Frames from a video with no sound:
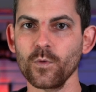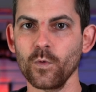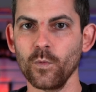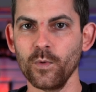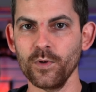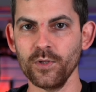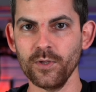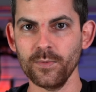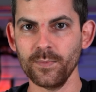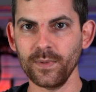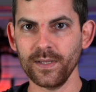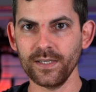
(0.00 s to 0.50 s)

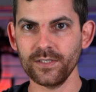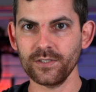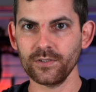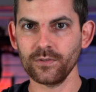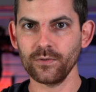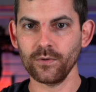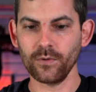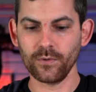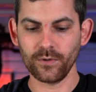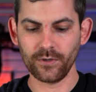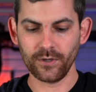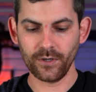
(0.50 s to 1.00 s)
When you place
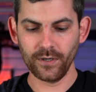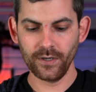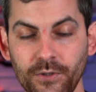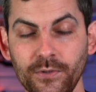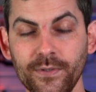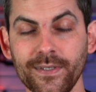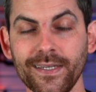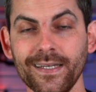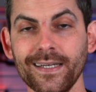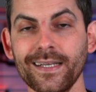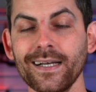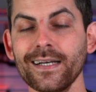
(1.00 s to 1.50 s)
your order,
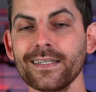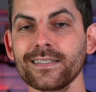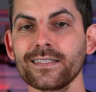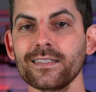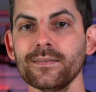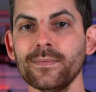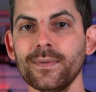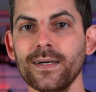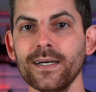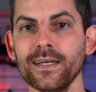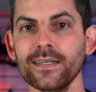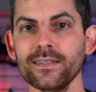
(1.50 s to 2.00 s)
you can
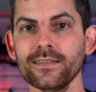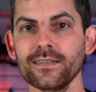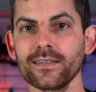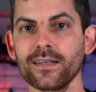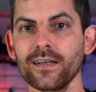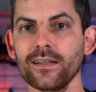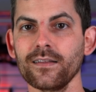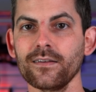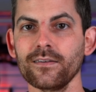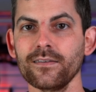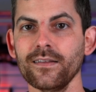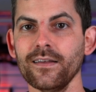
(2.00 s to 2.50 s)
customize the
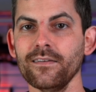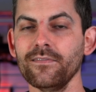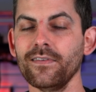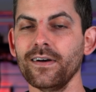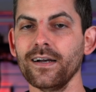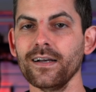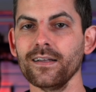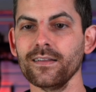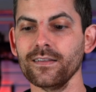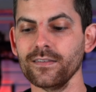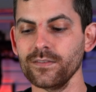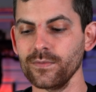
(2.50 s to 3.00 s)
color of that
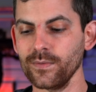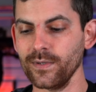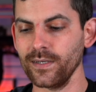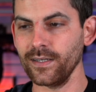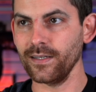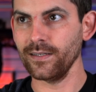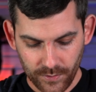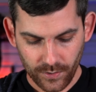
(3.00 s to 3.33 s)
vial as well.